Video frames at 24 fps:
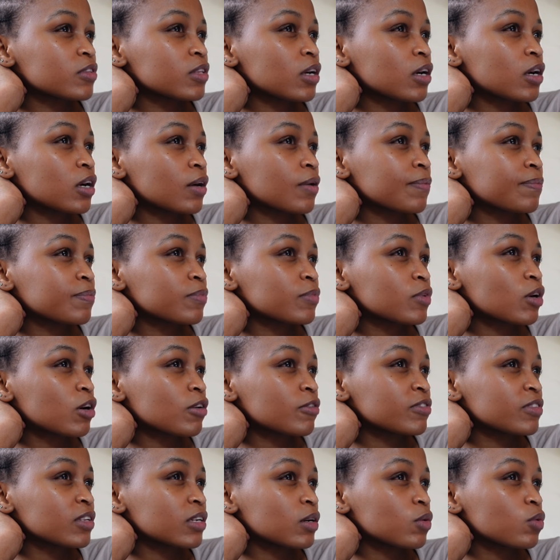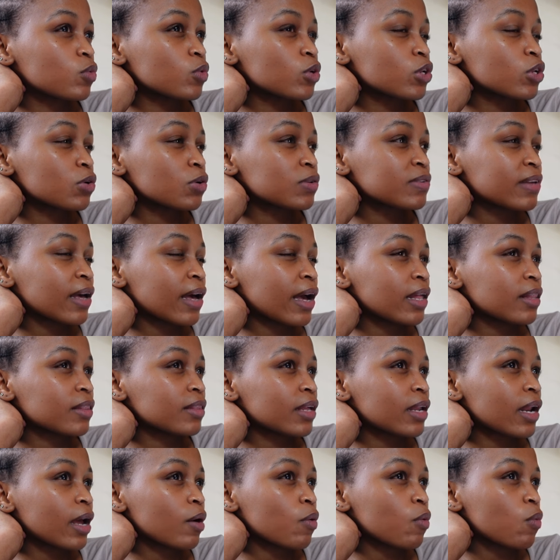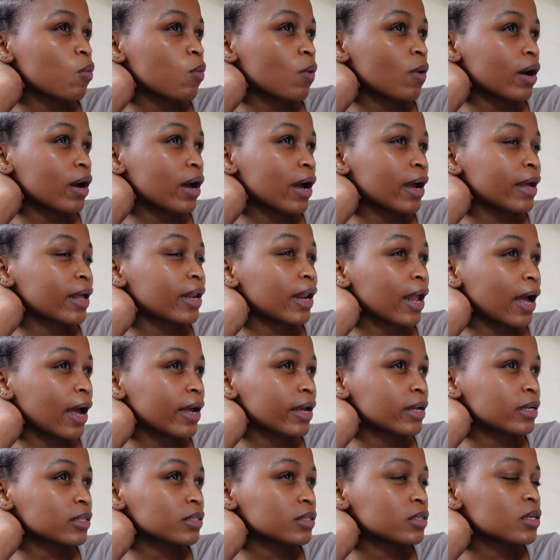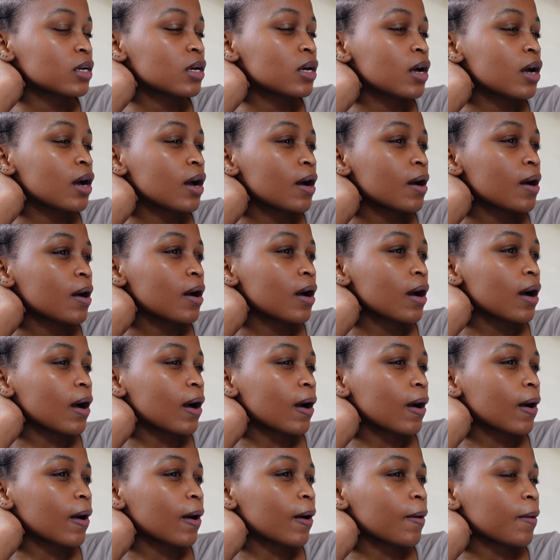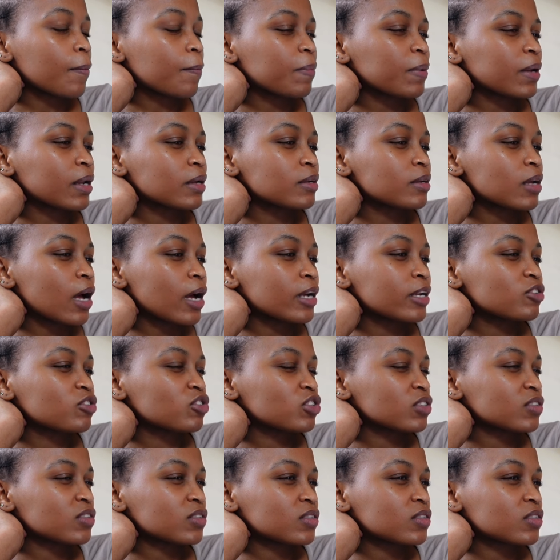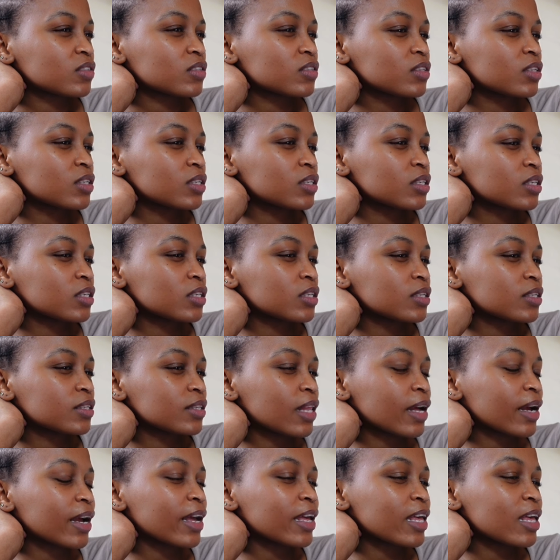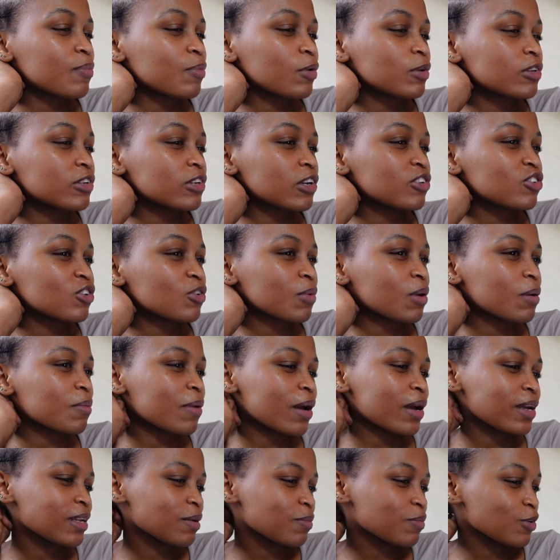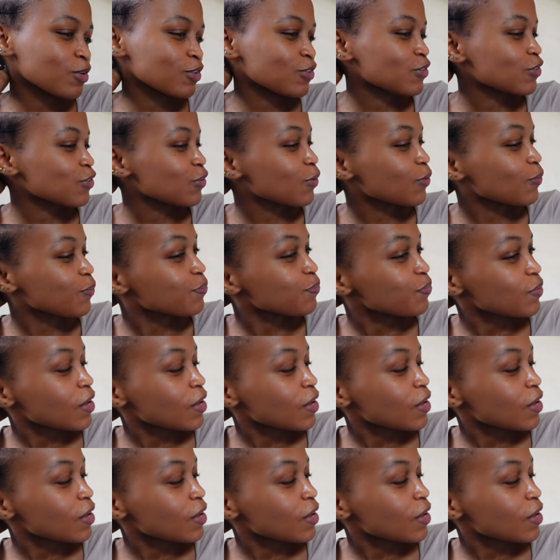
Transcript: the wood look tile that I liked. But I just, like, I keep on changing my mind. I'm not sure.